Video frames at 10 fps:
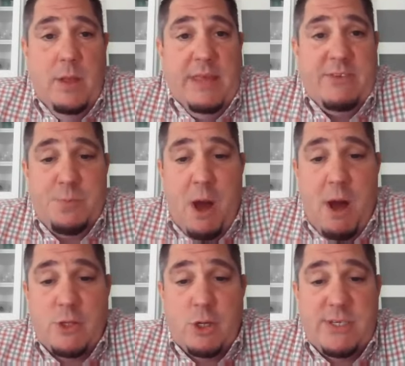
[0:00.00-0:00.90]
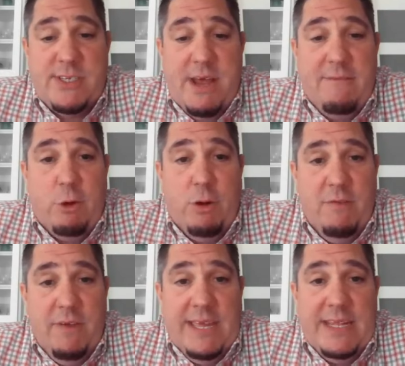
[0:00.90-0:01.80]
They've sponsored
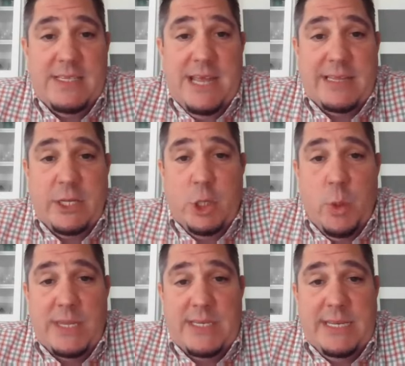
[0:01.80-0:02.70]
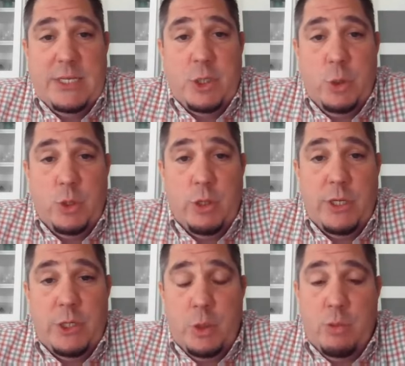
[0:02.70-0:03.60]
several events like the USD
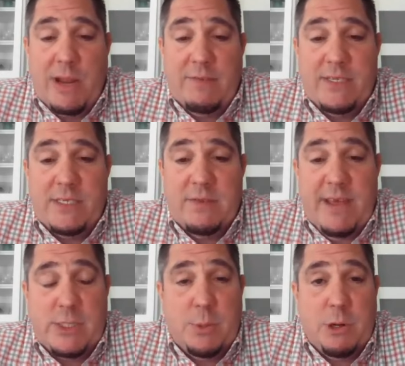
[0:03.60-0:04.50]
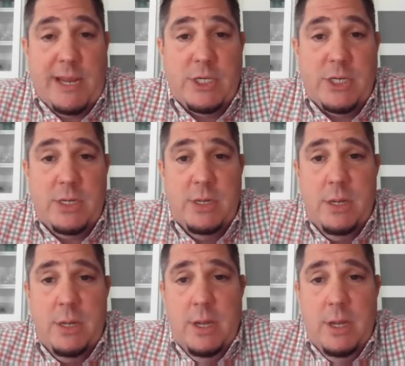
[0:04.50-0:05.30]
232 Breakfast of Exploration.